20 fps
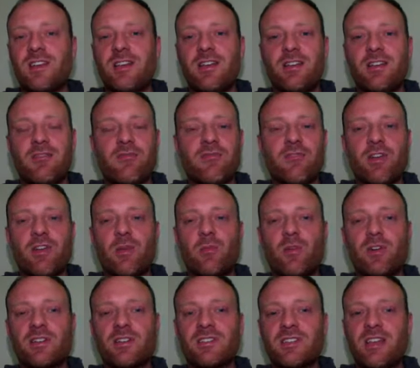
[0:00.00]
and
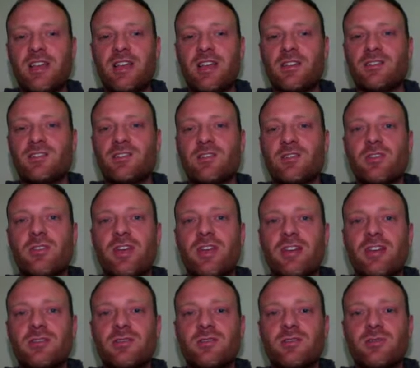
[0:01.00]
frameworks and show you how
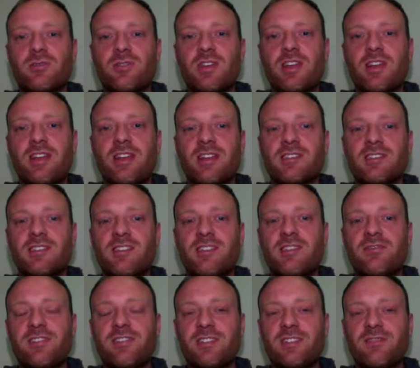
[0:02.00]
to connect
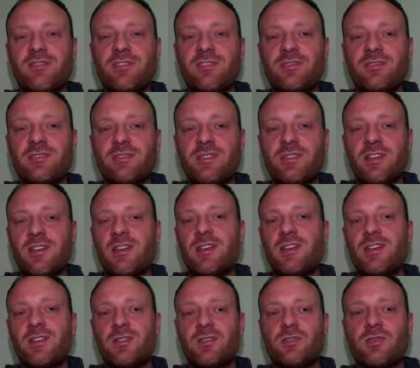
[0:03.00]
interface views
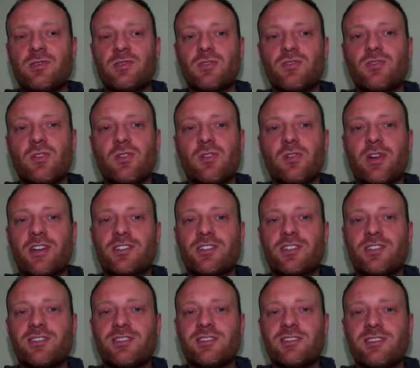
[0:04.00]
to controller
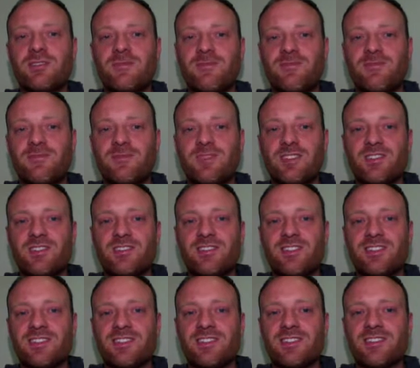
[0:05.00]
actions. So
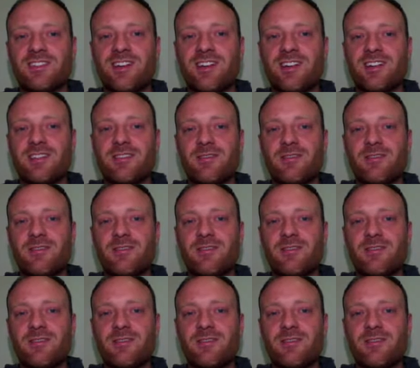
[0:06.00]
let's get started.